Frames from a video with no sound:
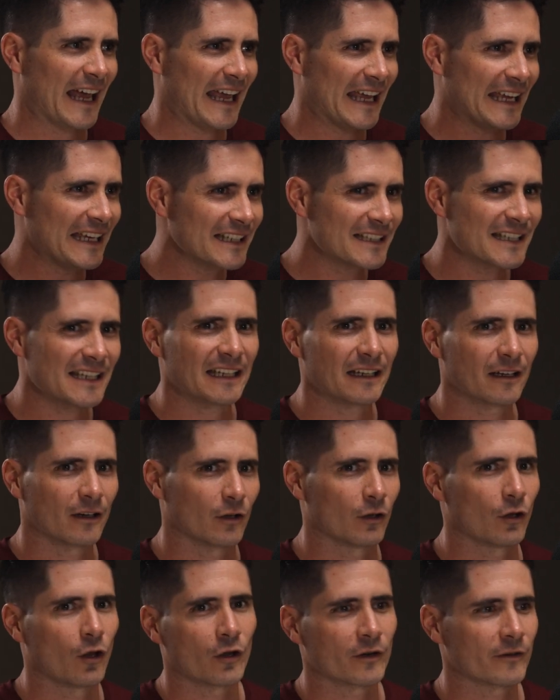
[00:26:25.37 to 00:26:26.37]
eating
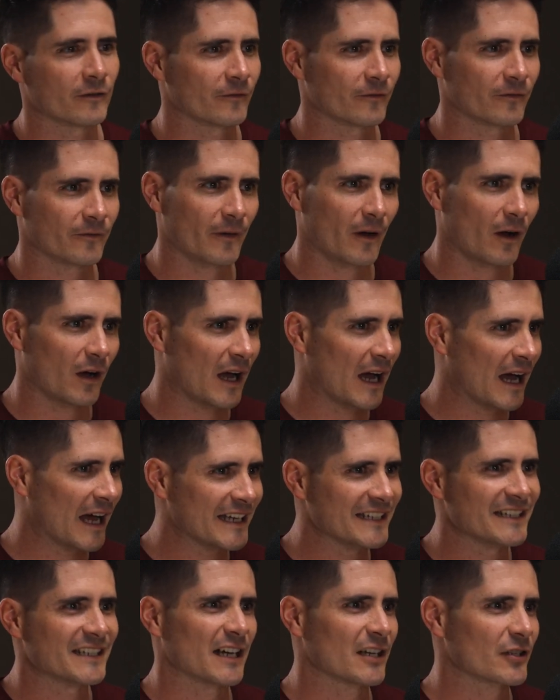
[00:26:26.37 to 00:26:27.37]
a lot of
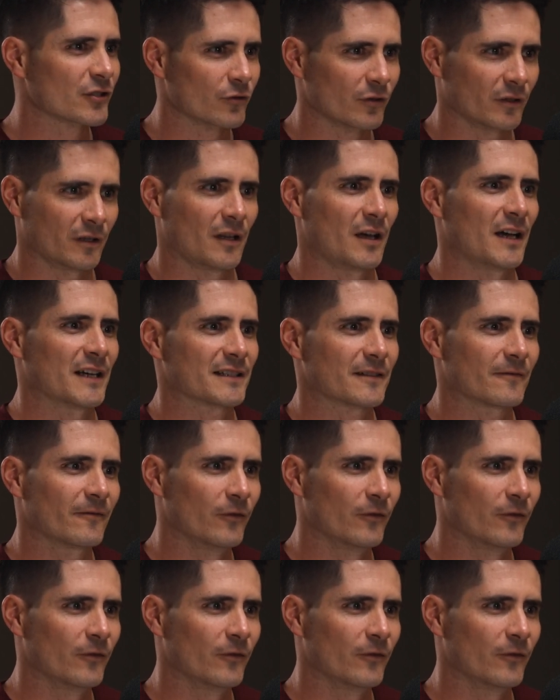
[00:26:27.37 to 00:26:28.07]
industrialized